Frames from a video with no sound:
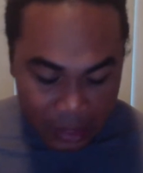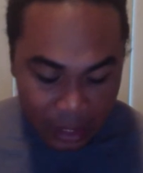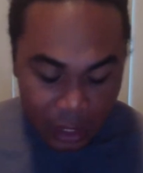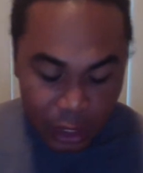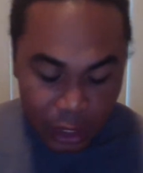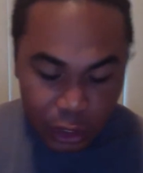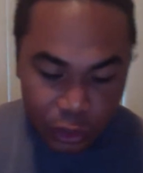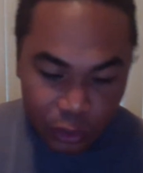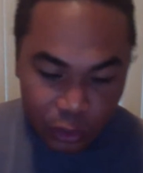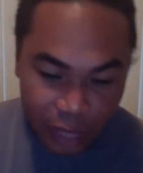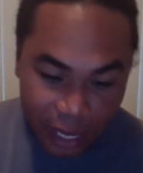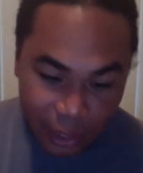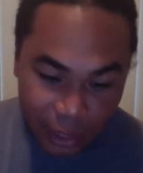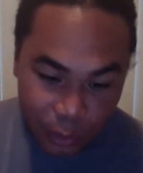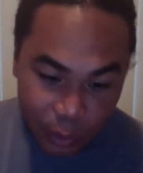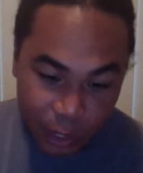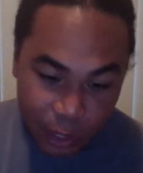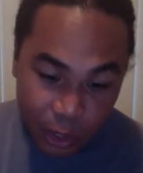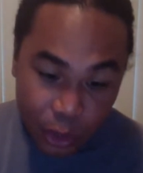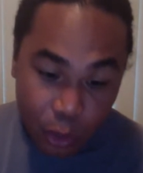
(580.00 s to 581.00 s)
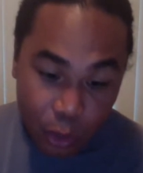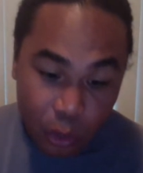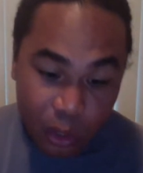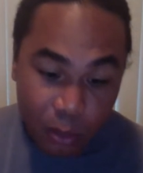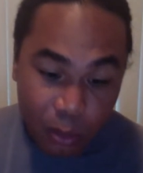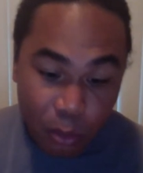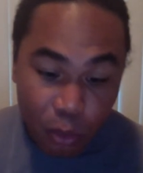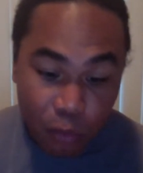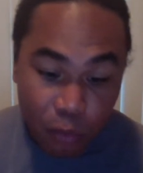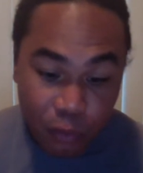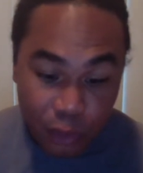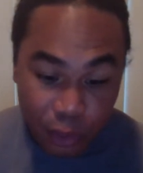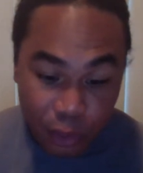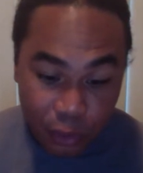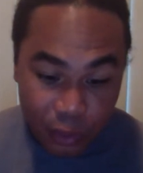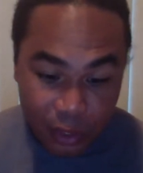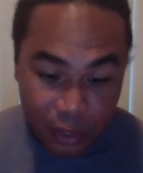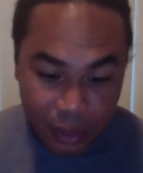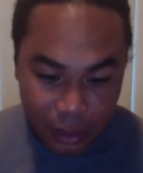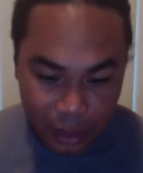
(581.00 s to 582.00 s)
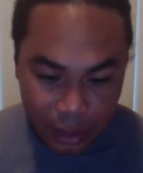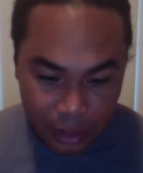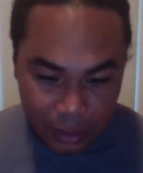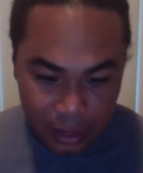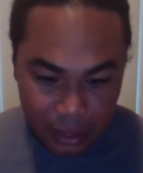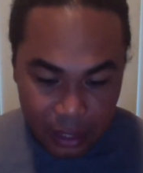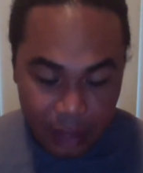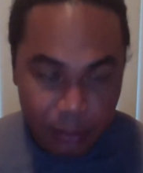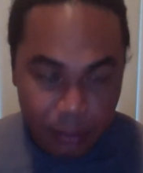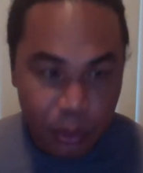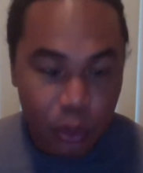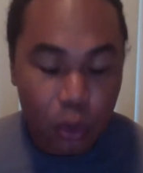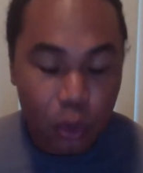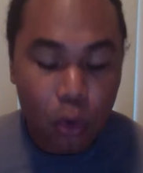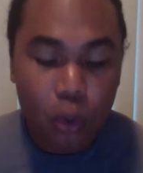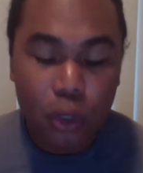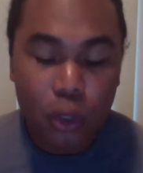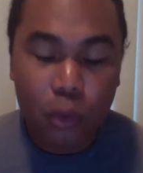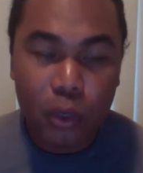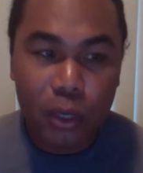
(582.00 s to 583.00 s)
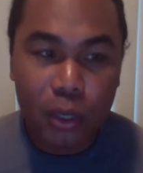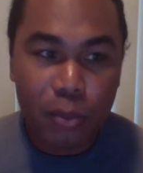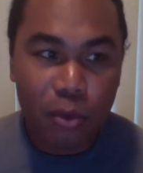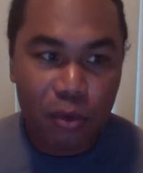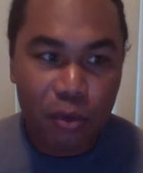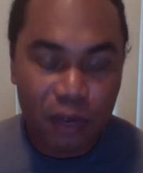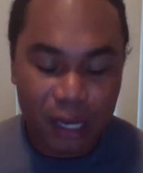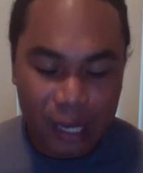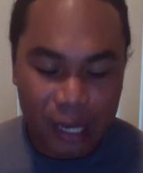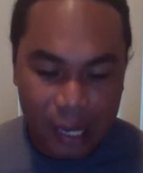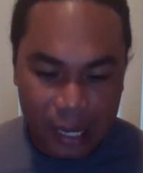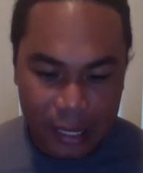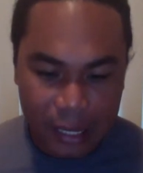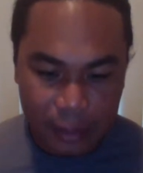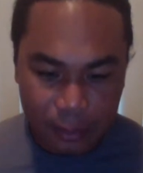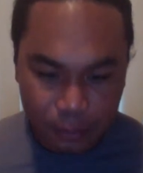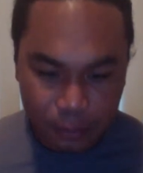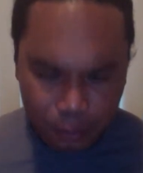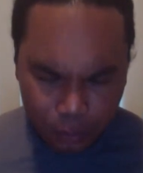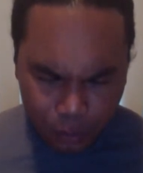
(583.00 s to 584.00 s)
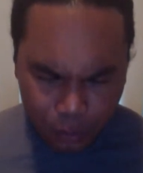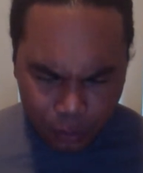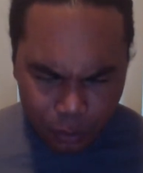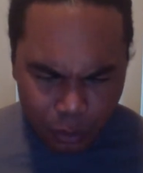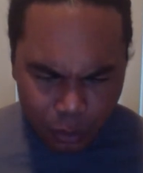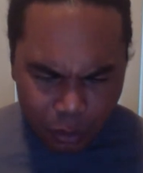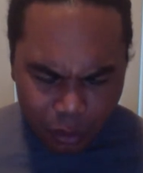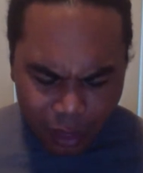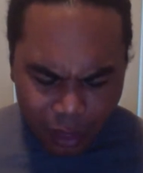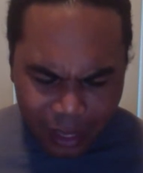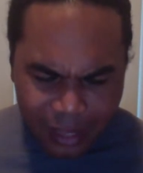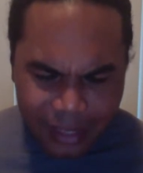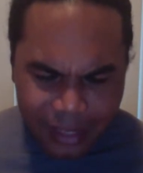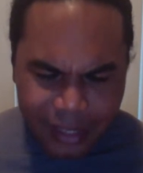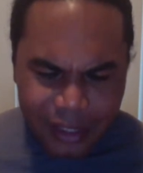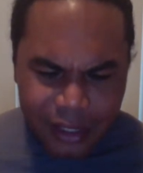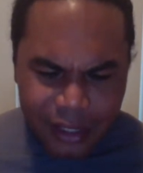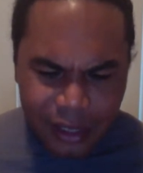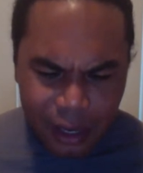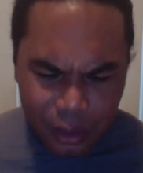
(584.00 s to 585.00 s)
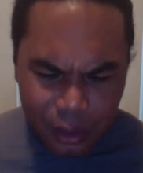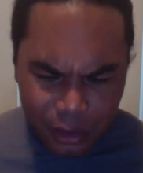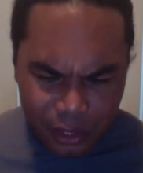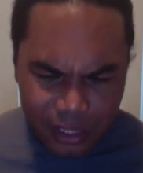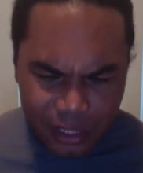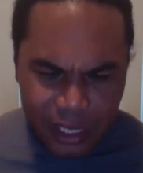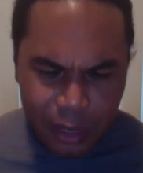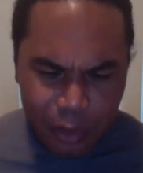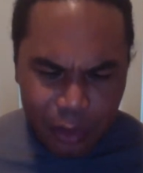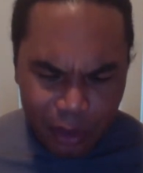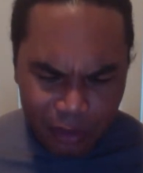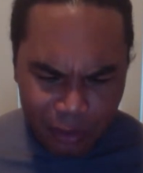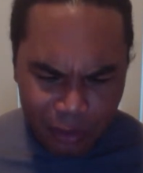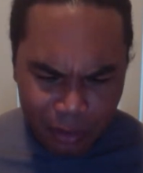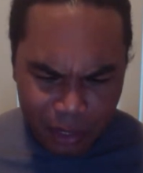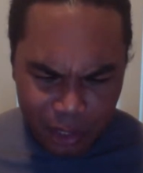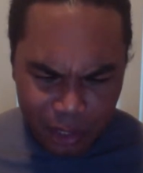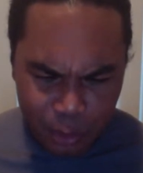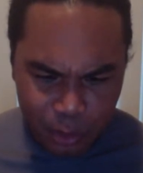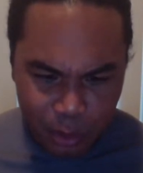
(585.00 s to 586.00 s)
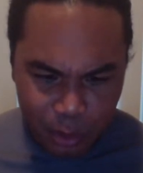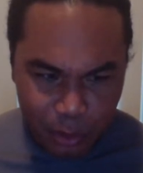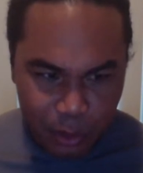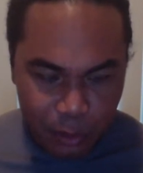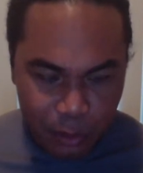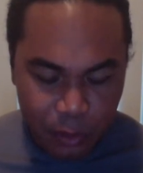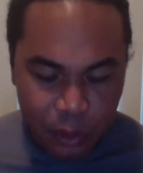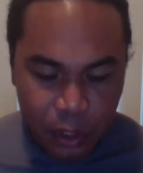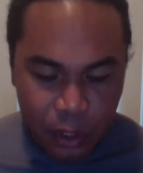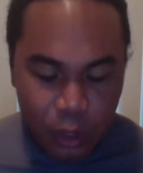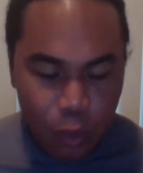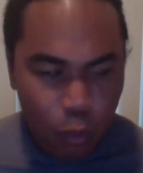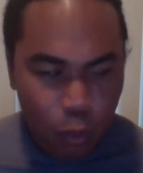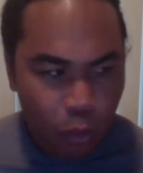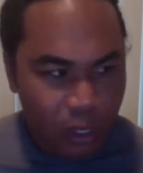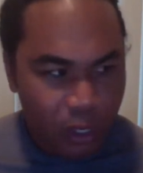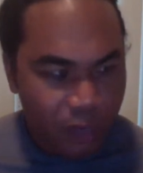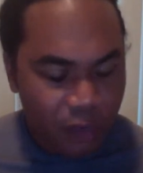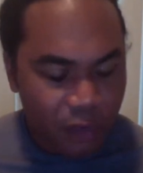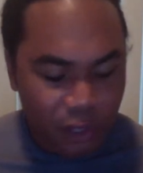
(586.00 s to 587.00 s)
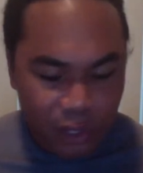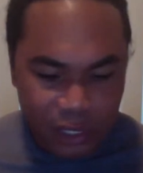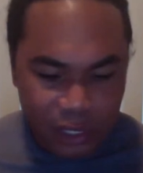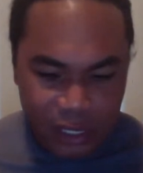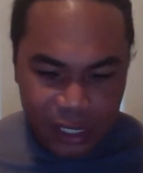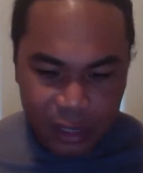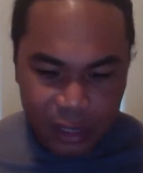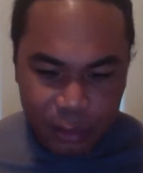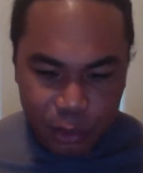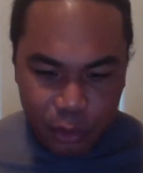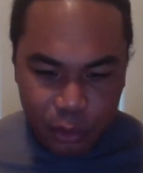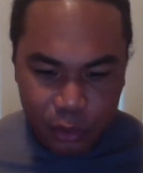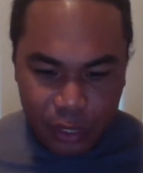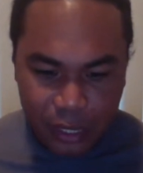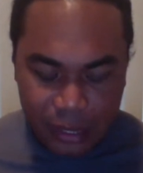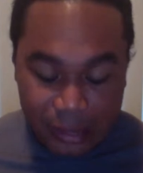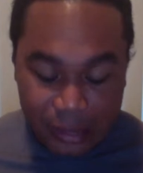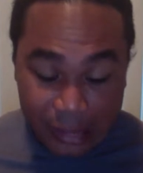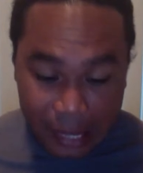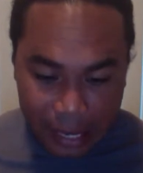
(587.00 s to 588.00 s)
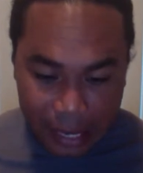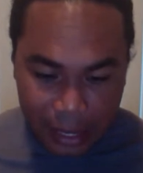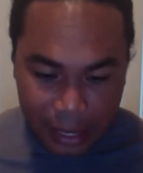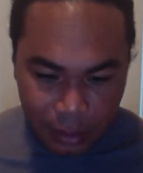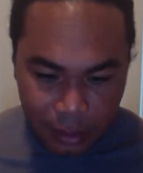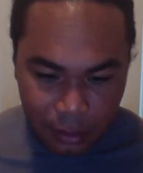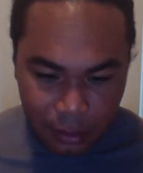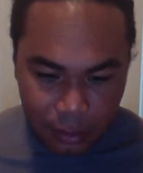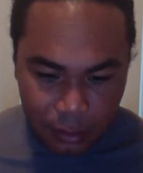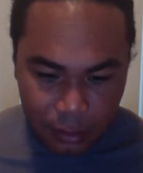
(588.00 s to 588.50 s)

So that's why you don't want to move during the daytime. You only want to move at night. And this is how you stay away from these people. Whenever you sleep during the day,